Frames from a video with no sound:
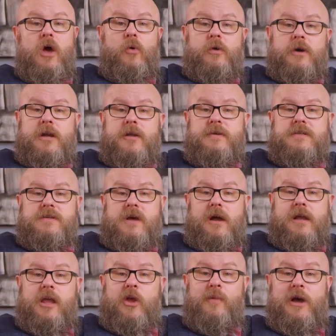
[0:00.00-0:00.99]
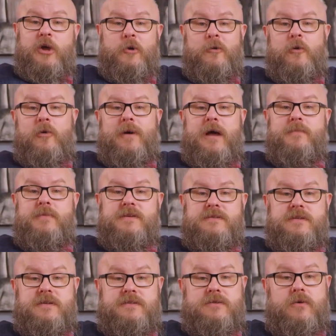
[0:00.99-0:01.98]
we're going to be talking about Google My
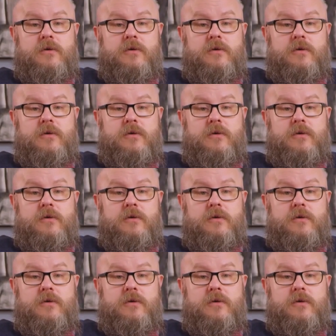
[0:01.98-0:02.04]
Business,